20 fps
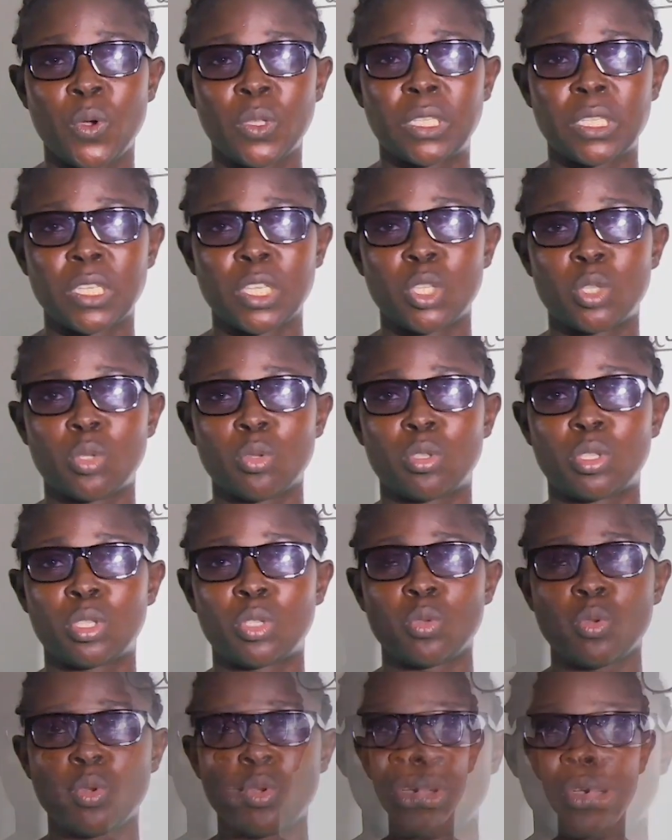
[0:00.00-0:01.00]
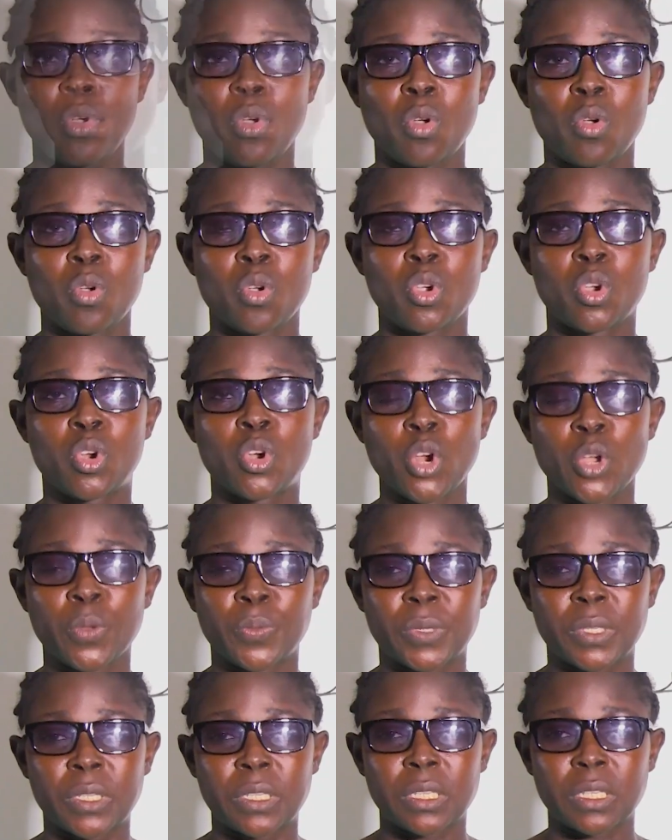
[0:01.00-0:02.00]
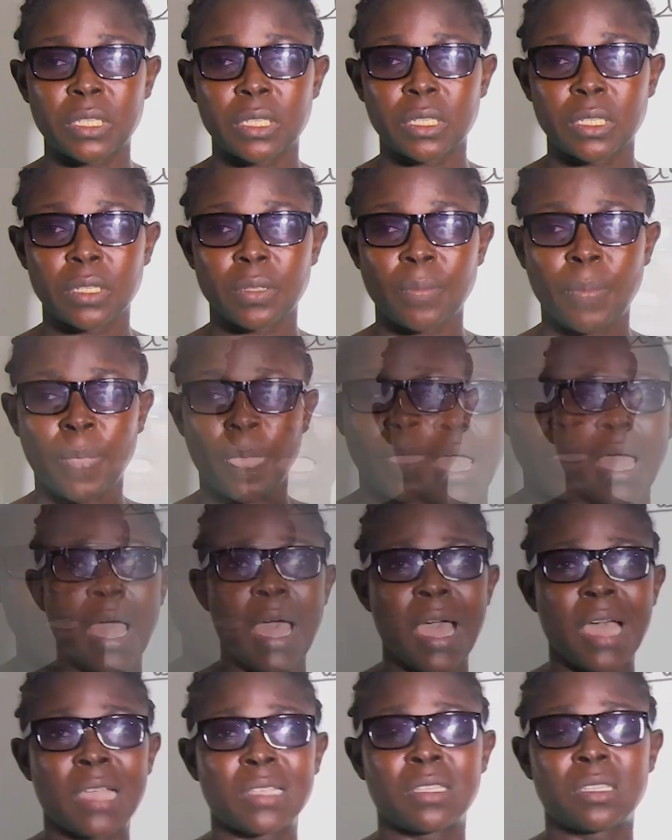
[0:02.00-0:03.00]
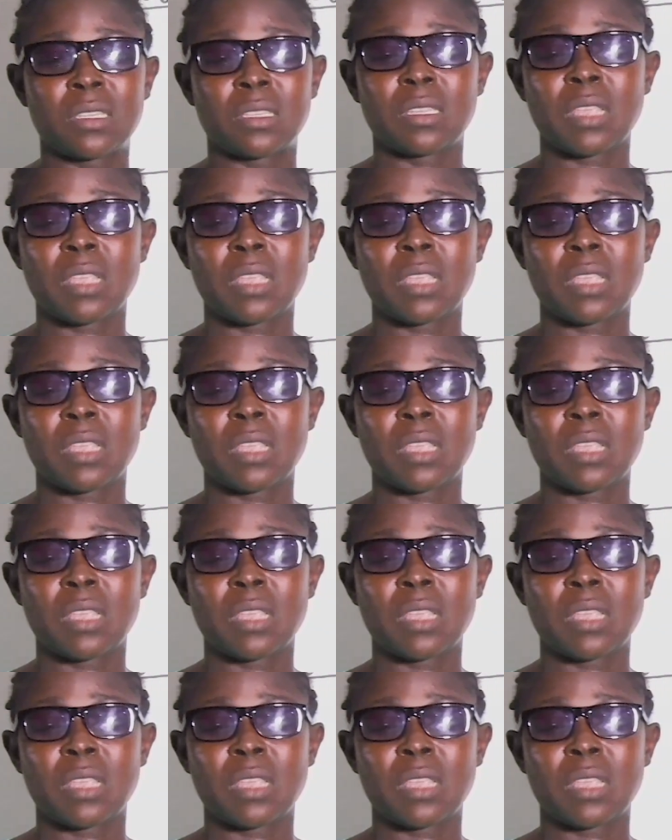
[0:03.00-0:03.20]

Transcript: put into two groups as